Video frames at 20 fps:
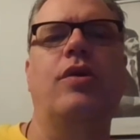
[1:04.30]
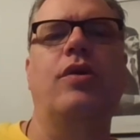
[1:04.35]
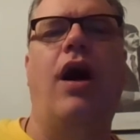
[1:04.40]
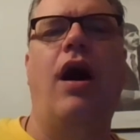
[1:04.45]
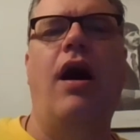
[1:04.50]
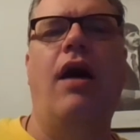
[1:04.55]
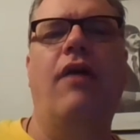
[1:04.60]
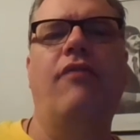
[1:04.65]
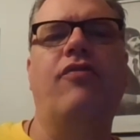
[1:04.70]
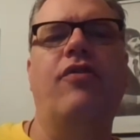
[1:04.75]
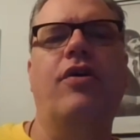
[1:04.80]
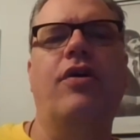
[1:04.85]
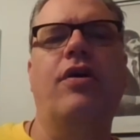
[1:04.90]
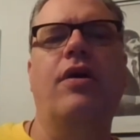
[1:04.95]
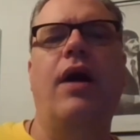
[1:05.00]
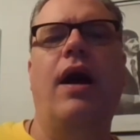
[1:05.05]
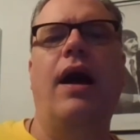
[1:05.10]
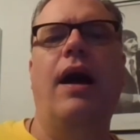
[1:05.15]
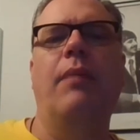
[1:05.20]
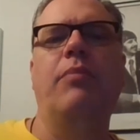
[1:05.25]
would
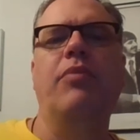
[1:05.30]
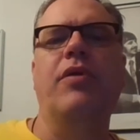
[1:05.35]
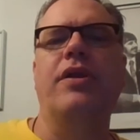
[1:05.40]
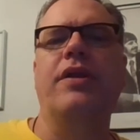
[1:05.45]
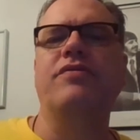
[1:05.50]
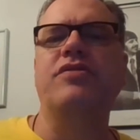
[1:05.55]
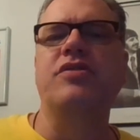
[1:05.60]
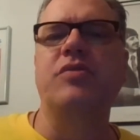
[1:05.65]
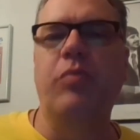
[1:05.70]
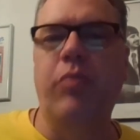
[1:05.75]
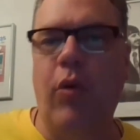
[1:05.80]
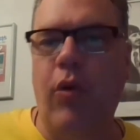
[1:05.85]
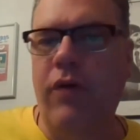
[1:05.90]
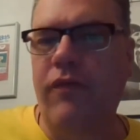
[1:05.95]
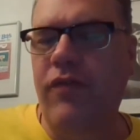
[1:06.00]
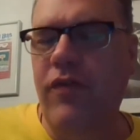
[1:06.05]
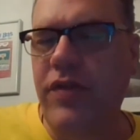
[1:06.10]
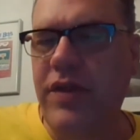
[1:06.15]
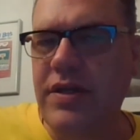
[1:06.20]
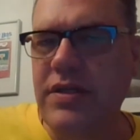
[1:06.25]
offer plenty of
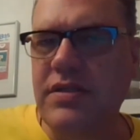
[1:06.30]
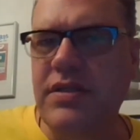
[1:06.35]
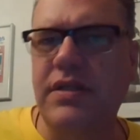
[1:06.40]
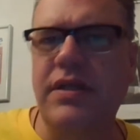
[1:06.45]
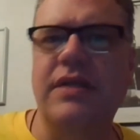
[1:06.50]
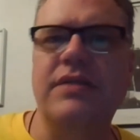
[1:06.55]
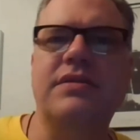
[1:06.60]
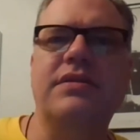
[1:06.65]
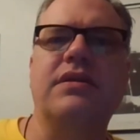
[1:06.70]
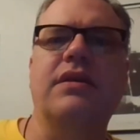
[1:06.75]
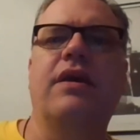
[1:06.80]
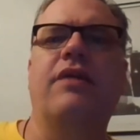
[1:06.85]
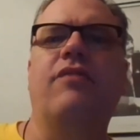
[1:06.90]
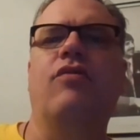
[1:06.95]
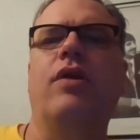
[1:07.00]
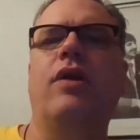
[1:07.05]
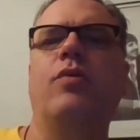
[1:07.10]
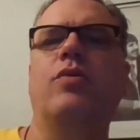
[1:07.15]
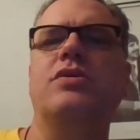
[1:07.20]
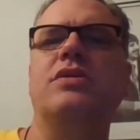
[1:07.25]
support for this, and
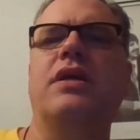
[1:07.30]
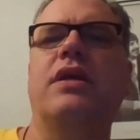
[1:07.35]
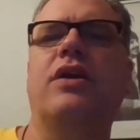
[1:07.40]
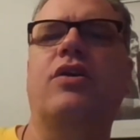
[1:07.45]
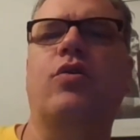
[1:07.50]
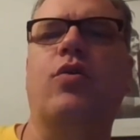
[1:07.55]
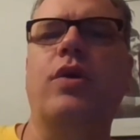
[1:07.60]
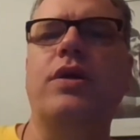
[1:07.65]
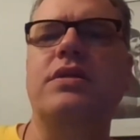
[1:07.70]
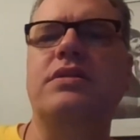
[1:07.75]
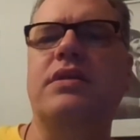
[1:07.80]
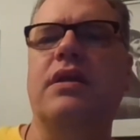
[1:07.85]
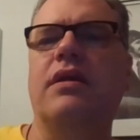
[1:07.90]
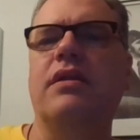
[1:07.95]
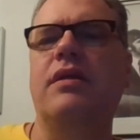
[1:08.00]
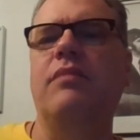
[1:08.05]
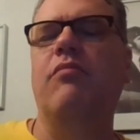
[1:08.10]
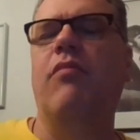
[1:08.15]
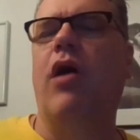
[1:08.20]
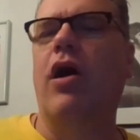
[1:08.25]
slavery was
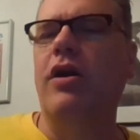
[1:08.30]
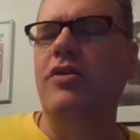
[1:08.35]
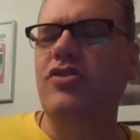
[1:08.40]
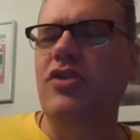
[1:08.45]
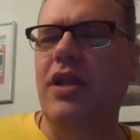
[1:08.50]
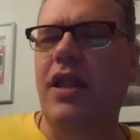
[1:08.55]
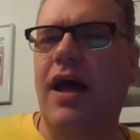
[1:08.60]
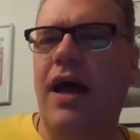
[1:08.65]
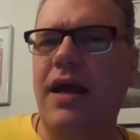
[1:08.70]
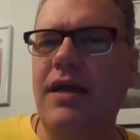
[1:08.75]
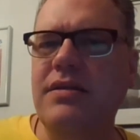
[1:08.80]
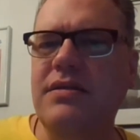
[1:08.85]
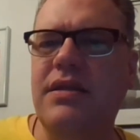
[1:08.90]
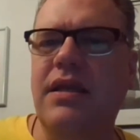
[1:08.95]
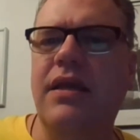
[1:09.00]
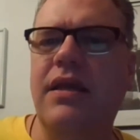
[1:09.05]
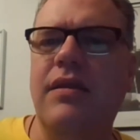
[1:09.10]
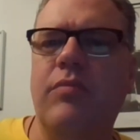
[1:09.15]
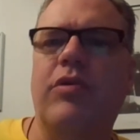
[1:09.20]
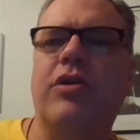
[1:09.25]
increasingly
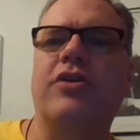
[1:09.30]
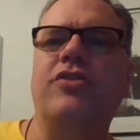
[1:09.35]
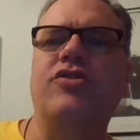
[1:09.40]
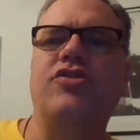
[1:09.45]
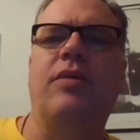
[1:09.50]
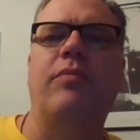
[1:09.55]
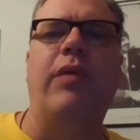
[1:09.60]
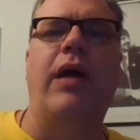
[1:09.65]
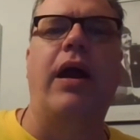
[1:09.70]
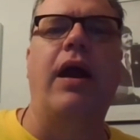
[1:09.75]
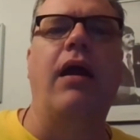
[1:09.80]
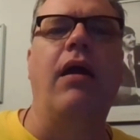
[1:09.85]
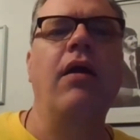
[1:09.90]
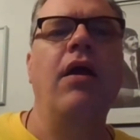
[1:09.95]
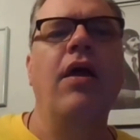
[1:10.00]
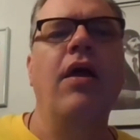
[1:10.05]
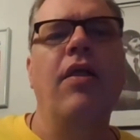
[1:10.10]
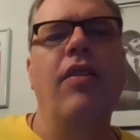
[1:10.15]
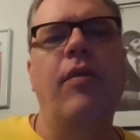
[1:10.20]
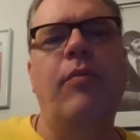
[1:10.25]
marginalized in the British Empire.
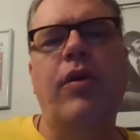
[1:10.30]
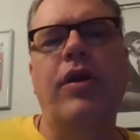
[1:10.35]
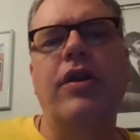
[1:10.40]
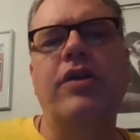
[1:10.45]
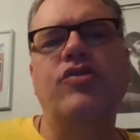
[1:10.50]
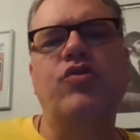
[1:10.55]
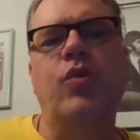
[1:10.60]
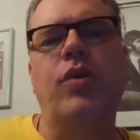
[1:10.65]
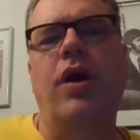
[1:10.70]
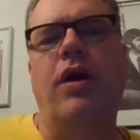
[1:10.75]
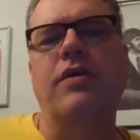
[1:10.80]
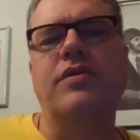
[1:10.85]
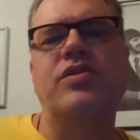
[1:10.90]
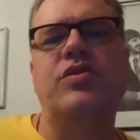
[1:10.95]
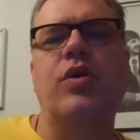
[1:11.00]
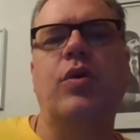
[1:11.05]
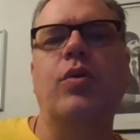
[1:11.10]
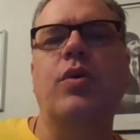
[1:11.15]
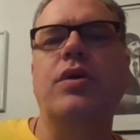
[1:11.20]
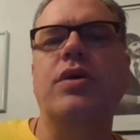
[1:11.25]
The British would
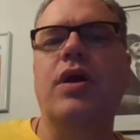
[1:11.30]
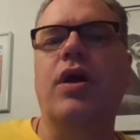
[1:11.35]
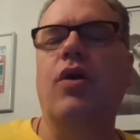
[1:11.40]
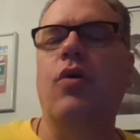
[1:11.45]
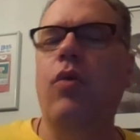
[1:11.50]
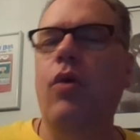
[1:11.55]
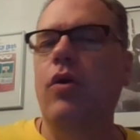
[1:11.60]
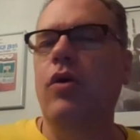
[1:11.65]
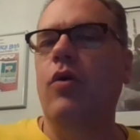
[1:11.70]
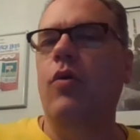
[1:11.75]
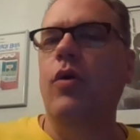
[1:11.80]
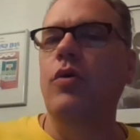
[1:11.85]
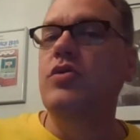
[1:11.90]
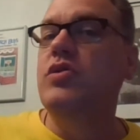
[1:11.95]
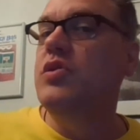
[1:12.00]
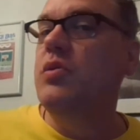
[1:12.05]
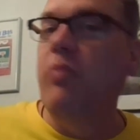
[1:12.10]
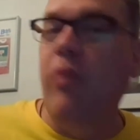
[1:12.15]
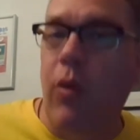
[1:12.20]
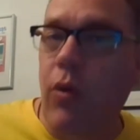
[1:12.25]
also, quote
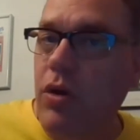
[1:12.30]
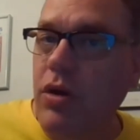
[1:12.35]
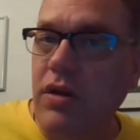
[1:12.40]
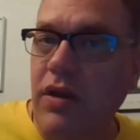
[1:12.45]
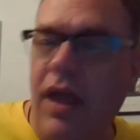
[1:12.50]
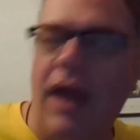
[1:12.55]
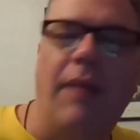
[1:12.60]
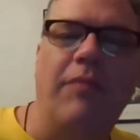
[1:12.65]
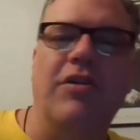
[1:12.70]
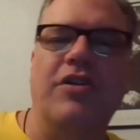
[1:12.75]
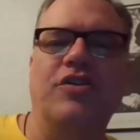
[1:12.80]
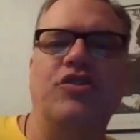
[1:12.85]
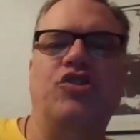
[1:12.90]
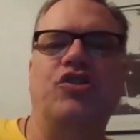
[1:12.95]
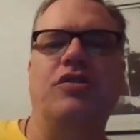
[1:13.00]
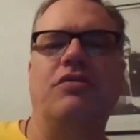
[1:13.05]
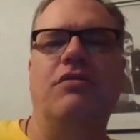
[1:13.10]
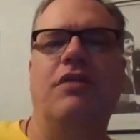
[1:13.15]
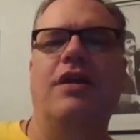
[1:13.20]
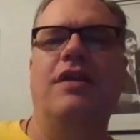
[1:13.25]
unquote, support
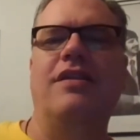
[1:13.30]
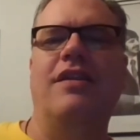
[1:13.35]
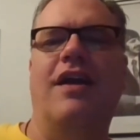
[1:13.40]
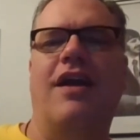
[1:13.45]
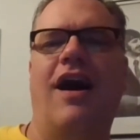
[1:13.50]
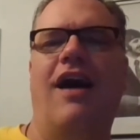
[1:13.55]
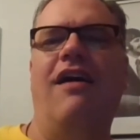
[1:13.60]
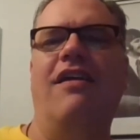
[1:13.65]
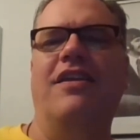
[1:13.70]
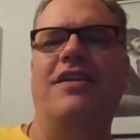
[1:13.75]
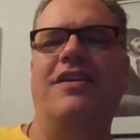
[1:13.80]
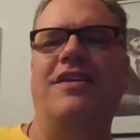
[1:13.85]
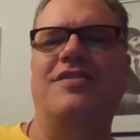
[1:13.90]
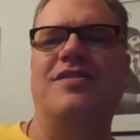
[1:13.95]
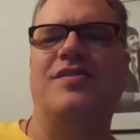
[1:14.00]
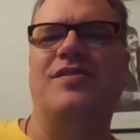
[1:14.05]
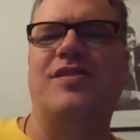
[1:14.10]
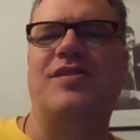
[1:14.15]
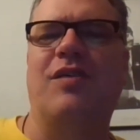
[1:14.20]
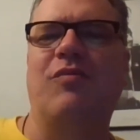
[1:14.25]
abolition in the
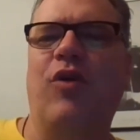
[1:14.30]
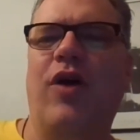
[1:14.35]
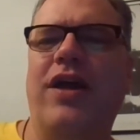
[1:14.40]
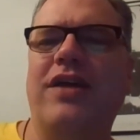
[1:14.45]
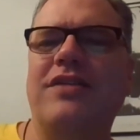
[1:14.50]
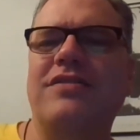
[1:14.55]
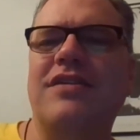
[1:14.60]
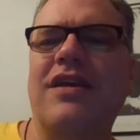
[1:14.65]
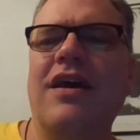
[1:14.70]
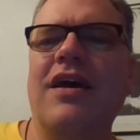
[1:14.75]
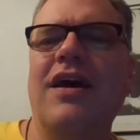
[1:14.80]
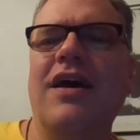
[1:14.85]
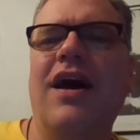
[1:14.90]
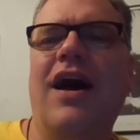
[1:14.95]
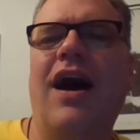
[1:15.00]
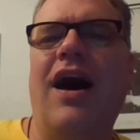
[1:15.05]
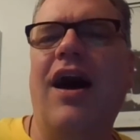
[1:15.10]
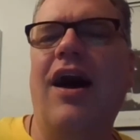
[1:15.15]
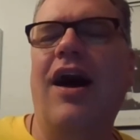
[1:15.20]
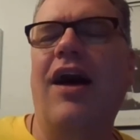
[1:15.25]
colonies in some ways.
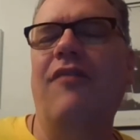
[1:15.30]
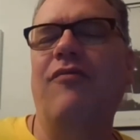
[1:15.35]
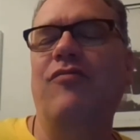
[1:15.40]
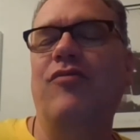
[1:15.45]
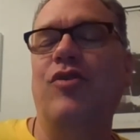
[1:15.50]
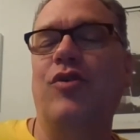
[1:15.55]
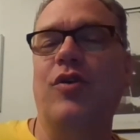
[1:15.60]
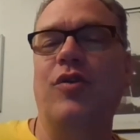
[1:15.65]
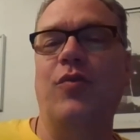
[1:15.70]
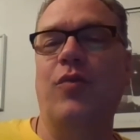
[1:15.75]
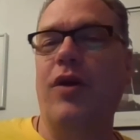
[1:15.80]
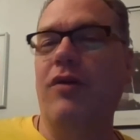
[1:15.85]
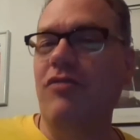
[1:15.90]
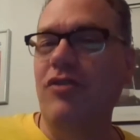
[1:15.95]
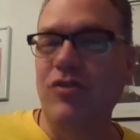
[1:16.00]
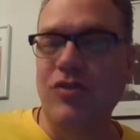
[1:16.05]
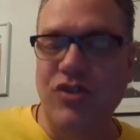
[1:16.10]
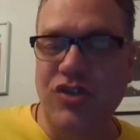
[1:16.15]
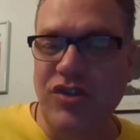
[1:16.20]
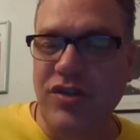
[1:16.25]
During the
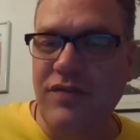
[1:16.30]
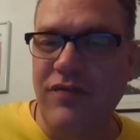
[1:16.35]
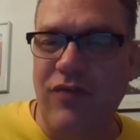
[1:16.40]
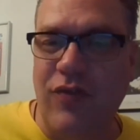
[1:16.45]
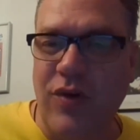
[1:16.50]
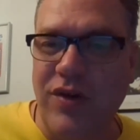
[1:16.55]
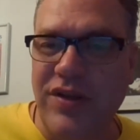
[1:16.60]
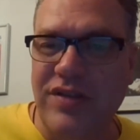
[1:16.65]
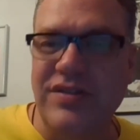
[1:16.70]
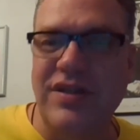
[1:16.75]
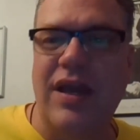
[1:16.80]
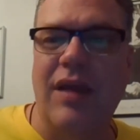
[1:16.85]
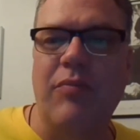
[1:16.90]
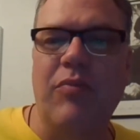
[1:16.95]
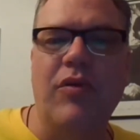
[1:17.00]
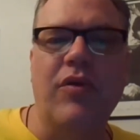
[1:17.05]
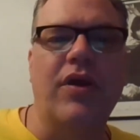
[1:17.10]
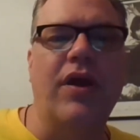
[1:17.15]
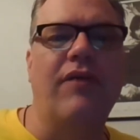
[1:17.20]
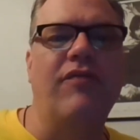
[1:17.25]
Revolution, for
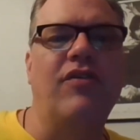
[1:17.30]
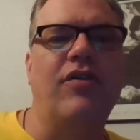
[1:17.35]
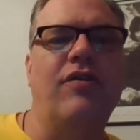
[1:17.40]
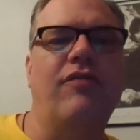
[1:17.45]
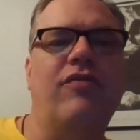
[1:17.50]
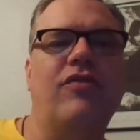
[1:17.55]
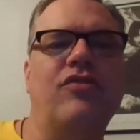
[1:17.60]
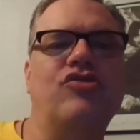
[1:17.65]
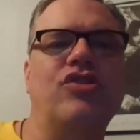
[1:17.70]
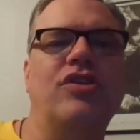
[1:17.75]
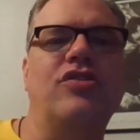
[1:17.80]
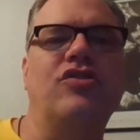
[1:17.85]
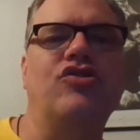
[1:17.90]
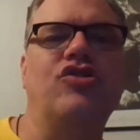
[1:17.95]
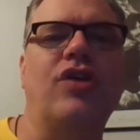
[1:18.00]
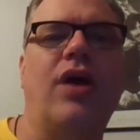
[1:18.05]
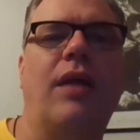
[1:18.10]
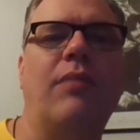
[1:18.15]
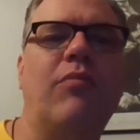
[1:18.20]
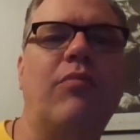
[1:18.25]
example, Governor of Virginia
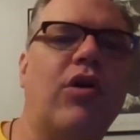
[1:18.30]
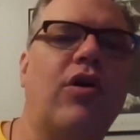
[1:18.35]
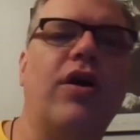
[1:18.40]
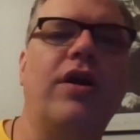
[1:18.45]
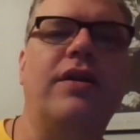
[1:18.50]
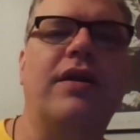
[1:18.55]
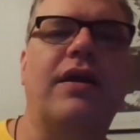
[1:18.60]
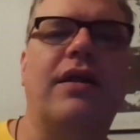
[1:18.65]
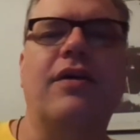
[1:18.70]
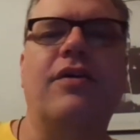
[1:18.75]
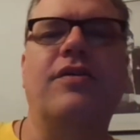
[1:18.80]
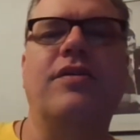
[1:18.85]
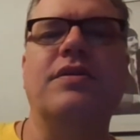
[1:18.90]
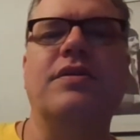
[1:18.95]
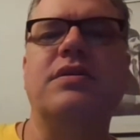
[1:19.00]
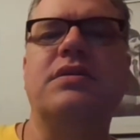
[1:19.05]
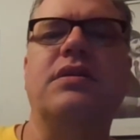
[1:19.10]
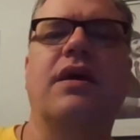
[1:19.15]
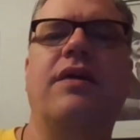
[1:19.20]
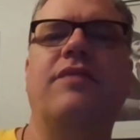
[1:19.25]
John Murray declared
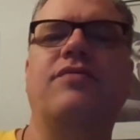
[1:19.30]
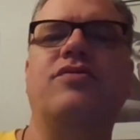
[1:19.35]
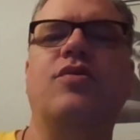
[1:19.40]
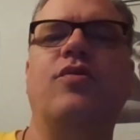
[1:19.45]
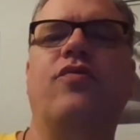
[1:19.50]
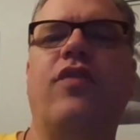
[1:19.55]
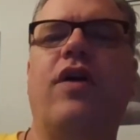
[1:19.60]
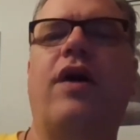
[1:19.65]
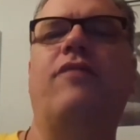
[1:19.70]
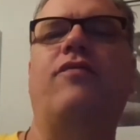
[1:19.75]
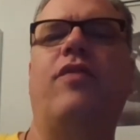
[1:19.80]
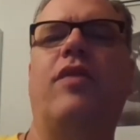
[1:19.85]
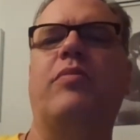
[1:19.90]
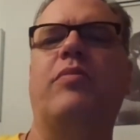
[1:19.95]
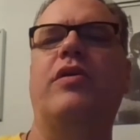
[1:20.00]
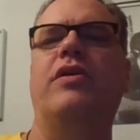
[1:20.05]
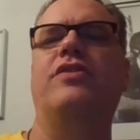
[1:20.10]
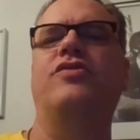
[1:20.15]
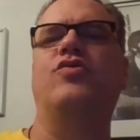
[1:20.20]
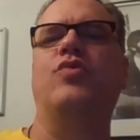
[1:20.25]
that slaves who fought for the
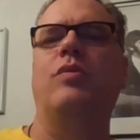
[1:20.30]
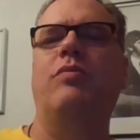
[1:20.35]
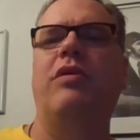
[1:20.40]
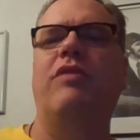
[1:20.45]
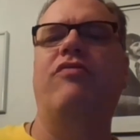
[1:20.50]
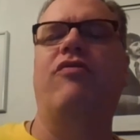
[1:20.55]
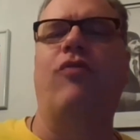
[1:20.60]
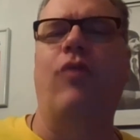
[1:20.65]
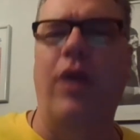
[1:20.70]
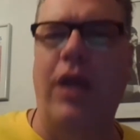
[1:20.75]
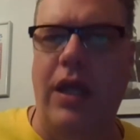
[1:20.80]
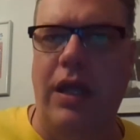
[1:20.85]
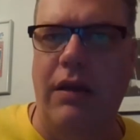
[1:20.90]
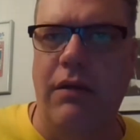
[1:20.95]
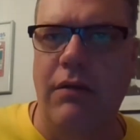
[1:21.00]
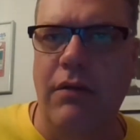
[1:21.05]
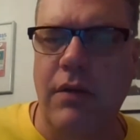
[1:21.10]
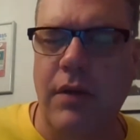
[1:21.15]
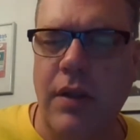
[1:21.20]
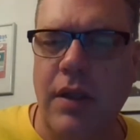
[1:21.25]
British would be freed.